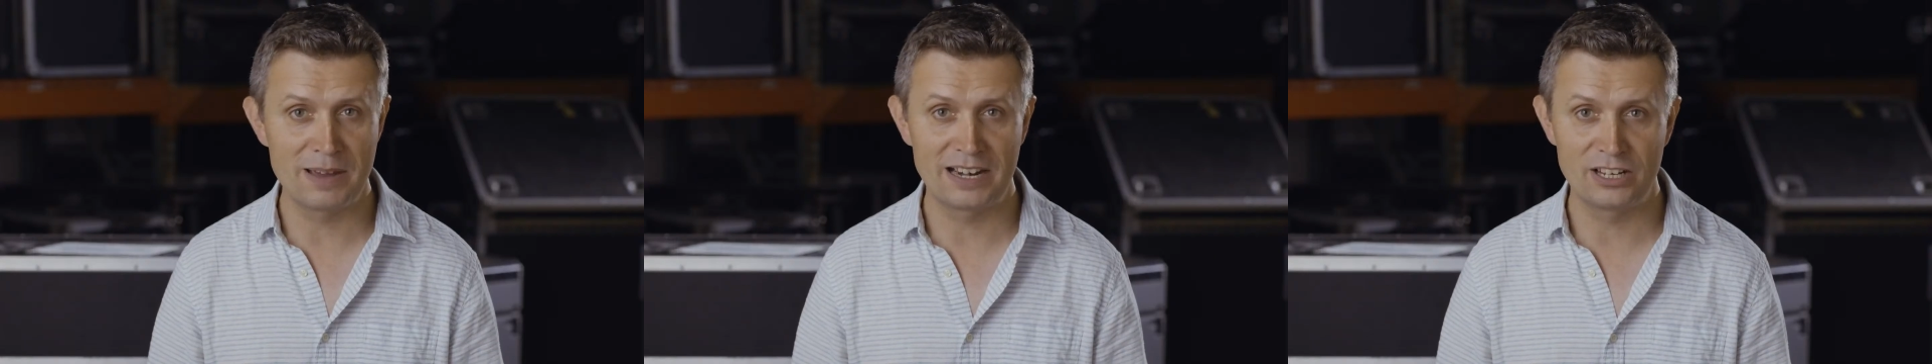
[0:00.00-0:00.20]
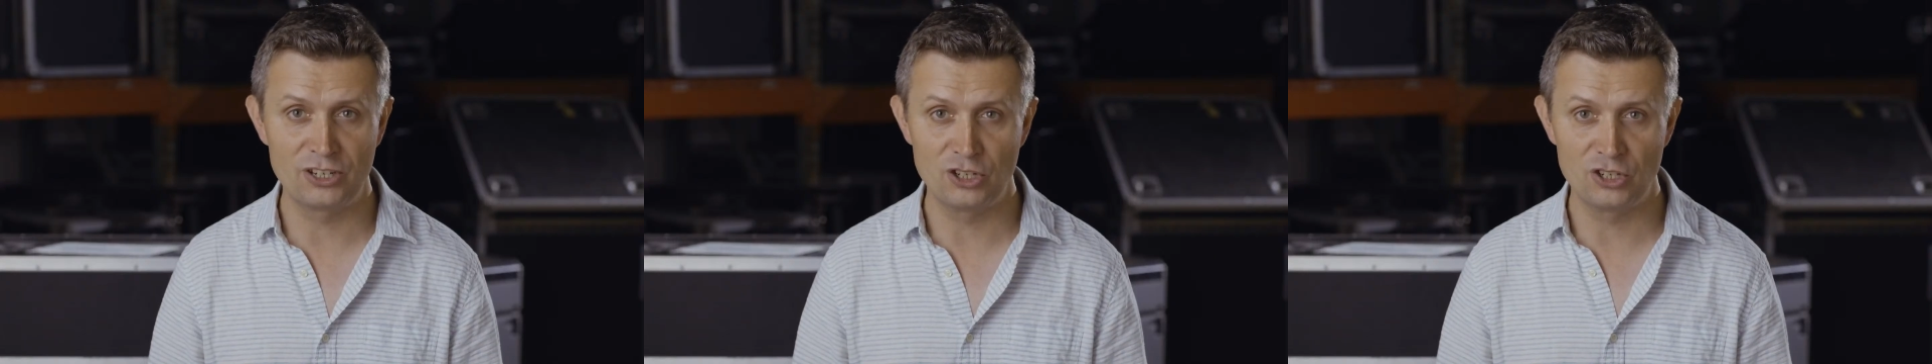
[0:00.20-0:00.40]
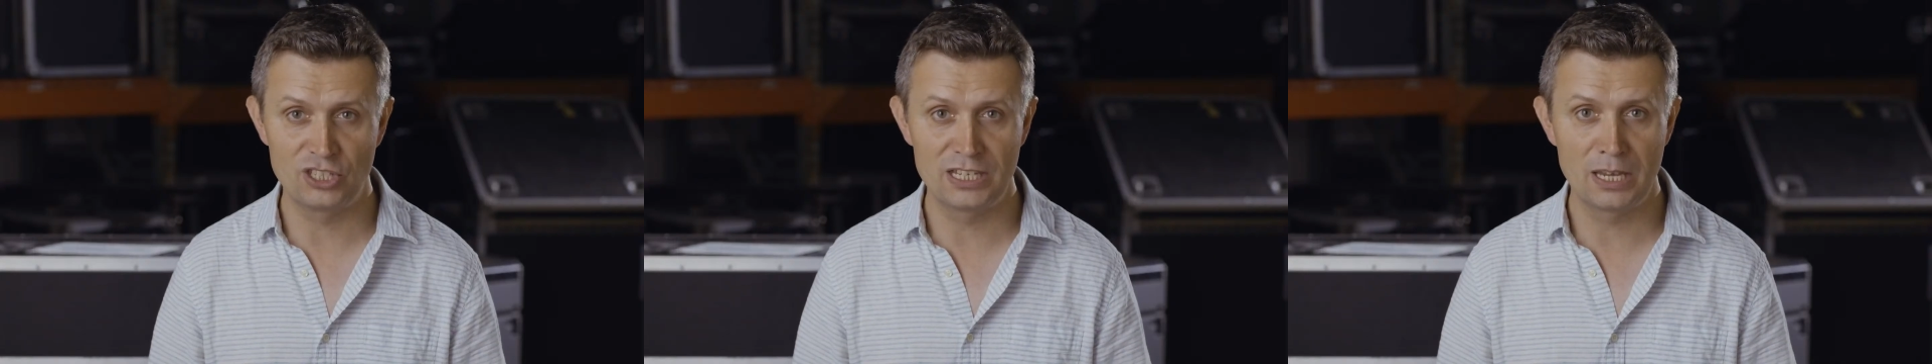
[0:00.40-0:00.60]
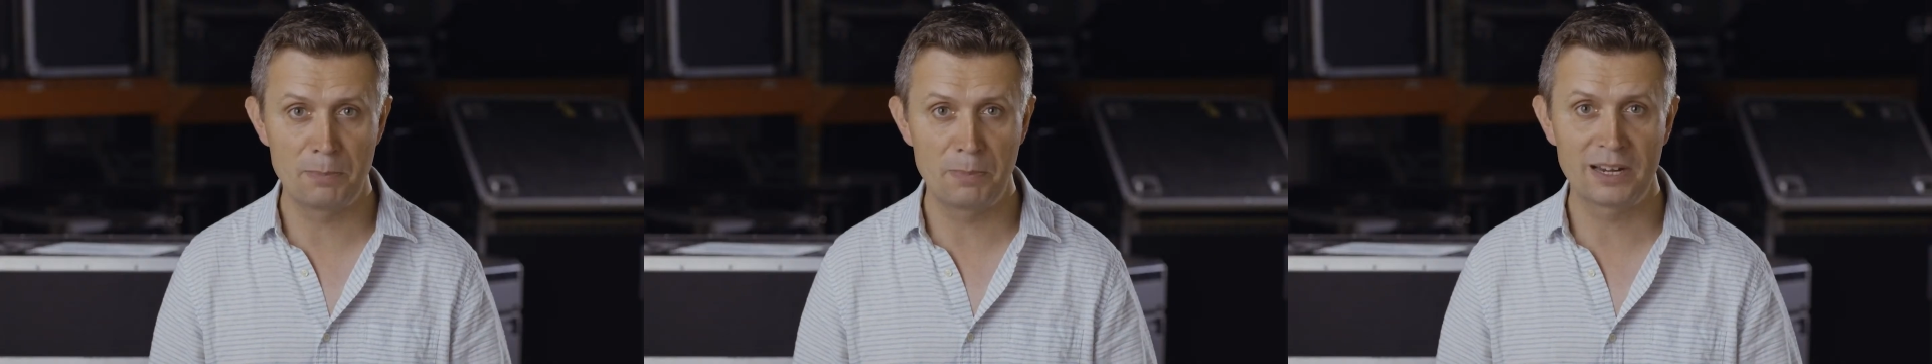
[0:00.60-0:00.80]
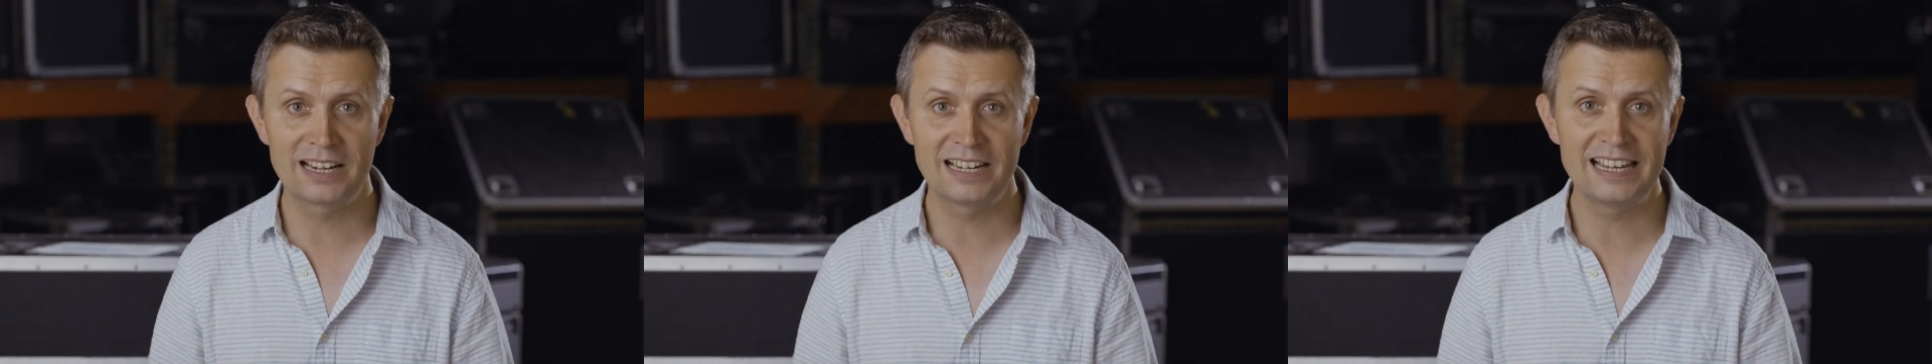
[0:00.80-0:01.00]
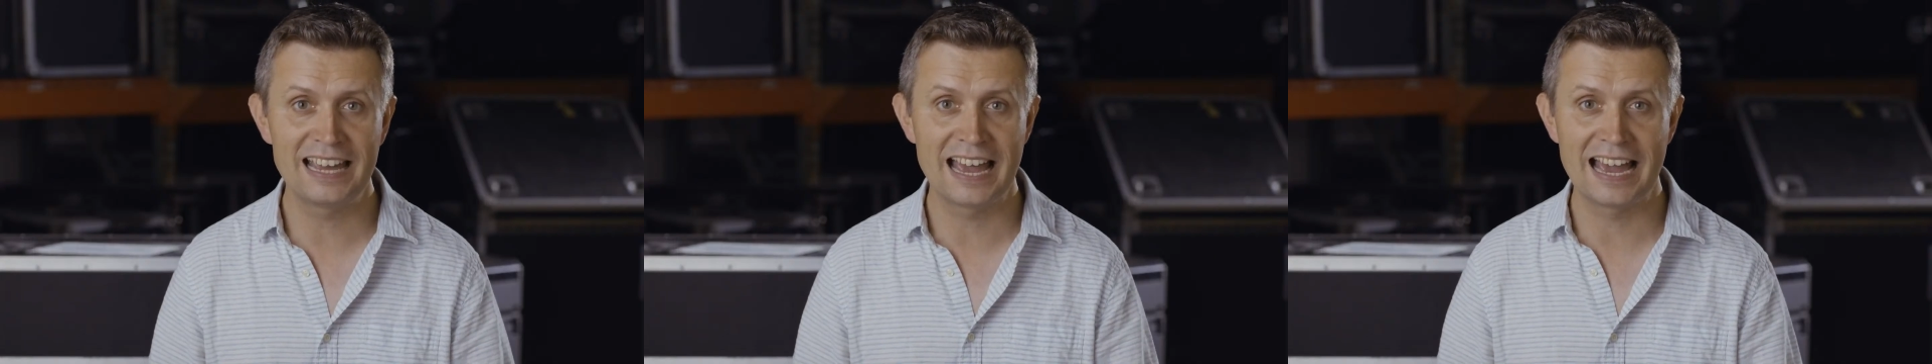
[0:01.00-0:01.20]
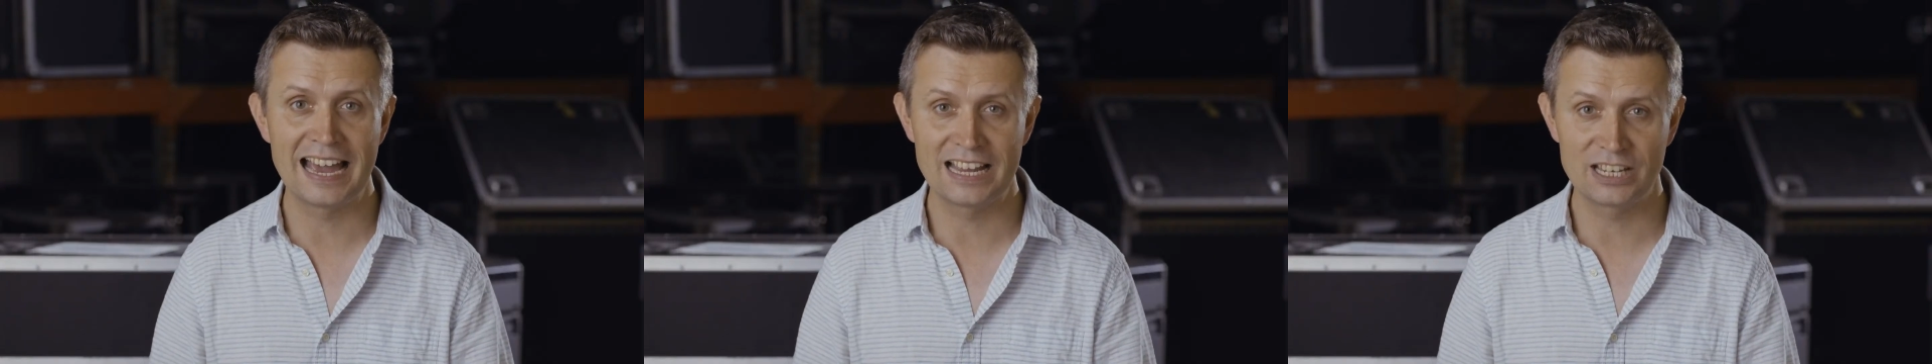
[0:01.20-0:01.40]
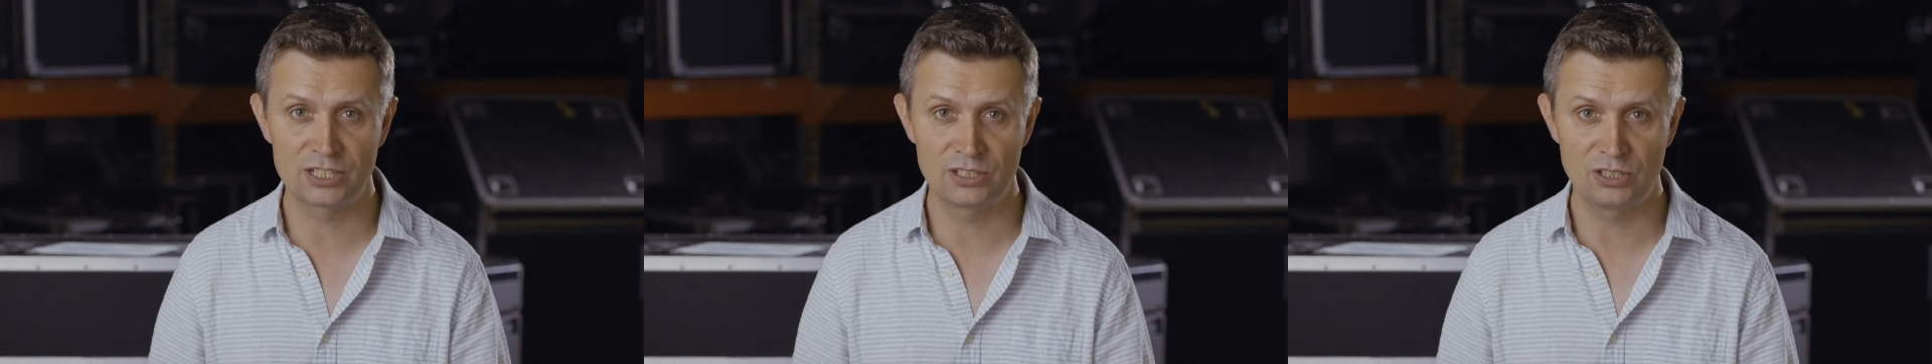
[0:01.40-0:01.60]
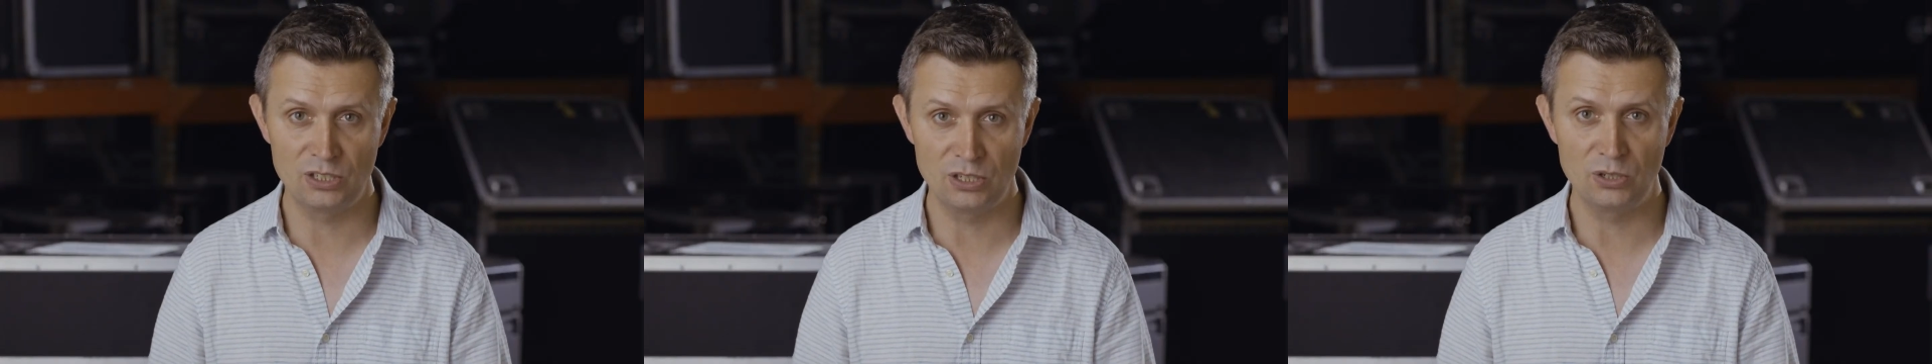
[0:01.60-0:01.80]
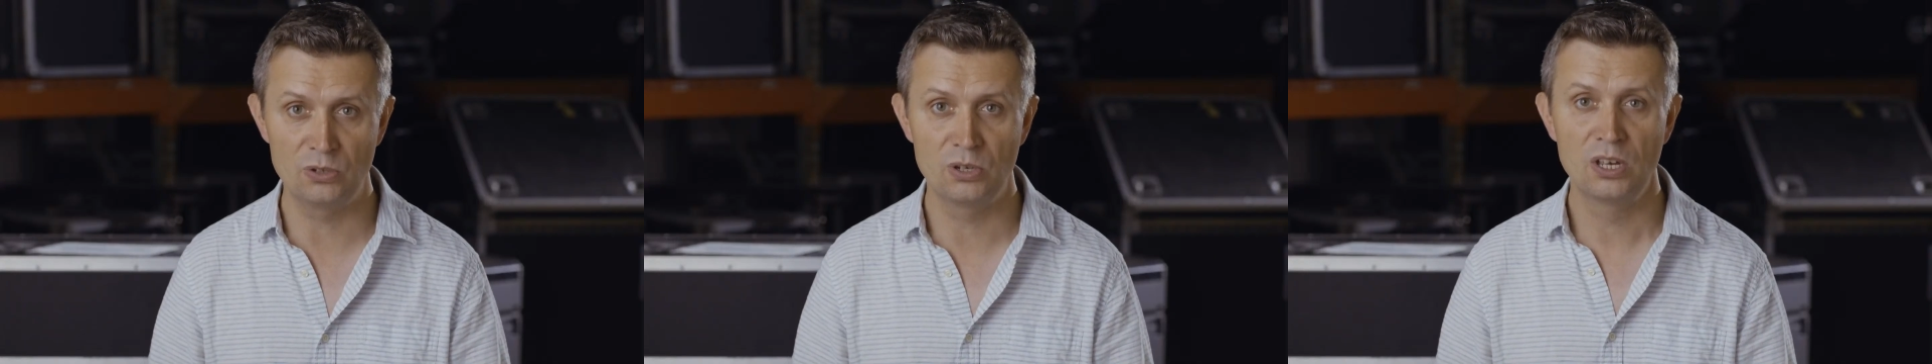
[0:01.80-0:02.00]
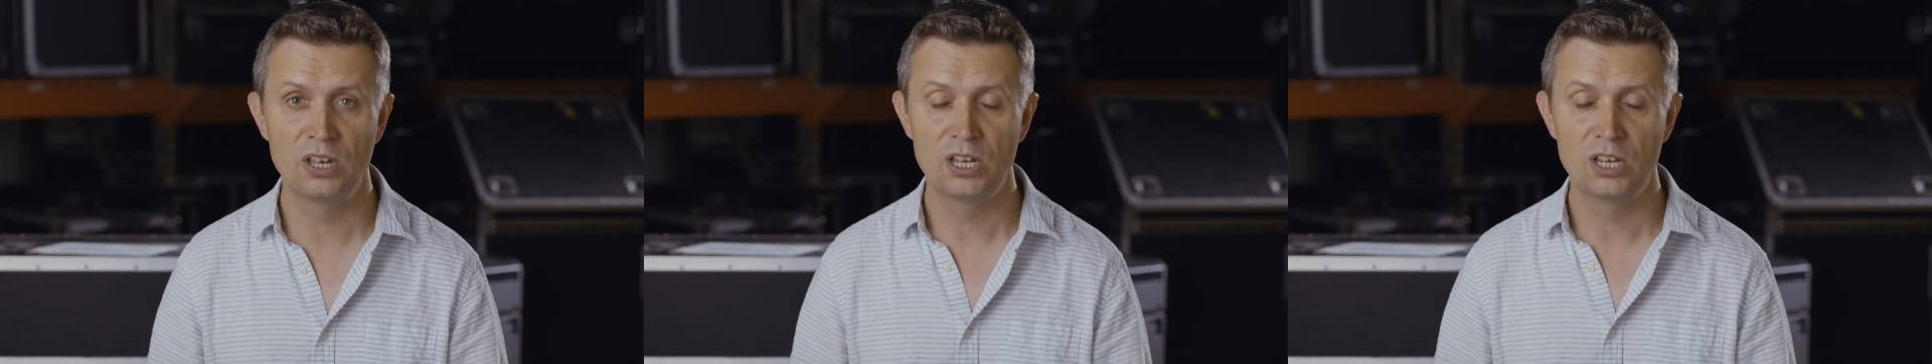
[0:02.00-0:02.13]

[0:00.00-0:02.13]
managers typically ask you